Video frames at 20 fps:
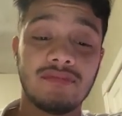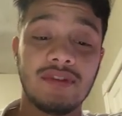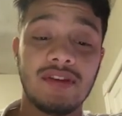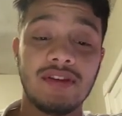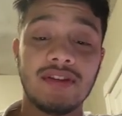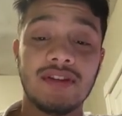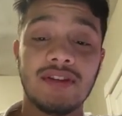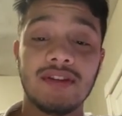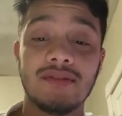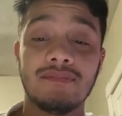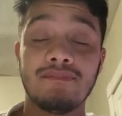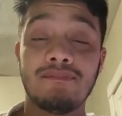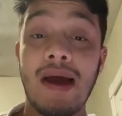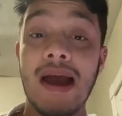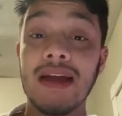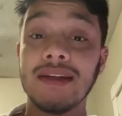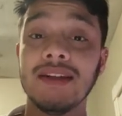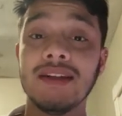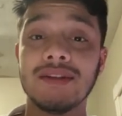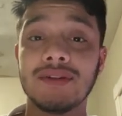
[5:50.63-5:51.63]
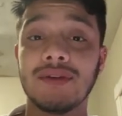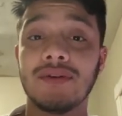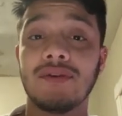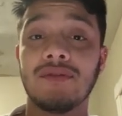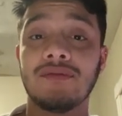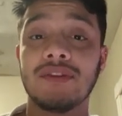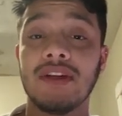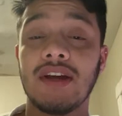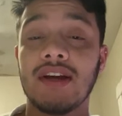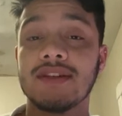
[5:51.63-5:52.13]
the magnitude
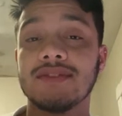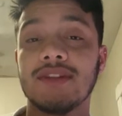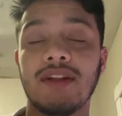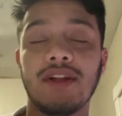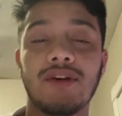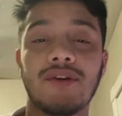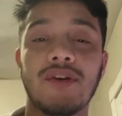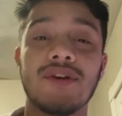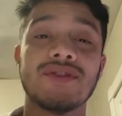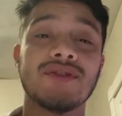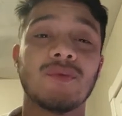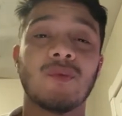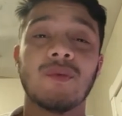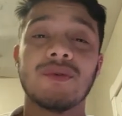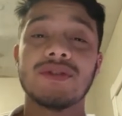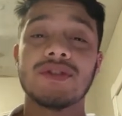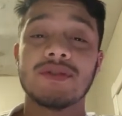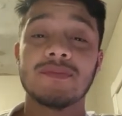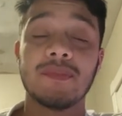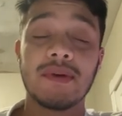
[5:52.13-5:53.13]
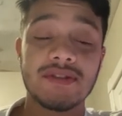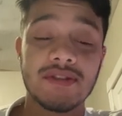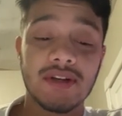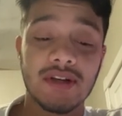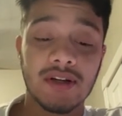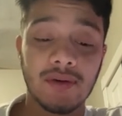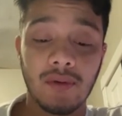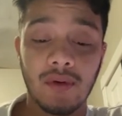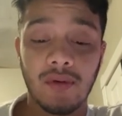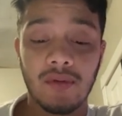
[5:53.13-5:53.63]
of the acceleration which is
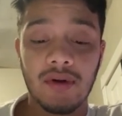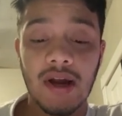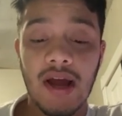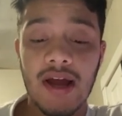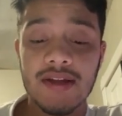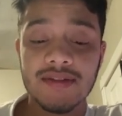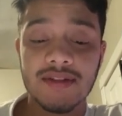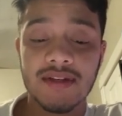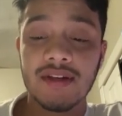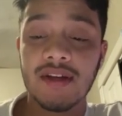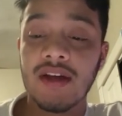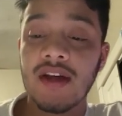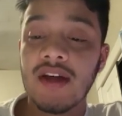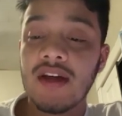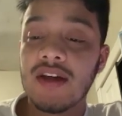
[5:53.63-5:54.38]
basically what we're asking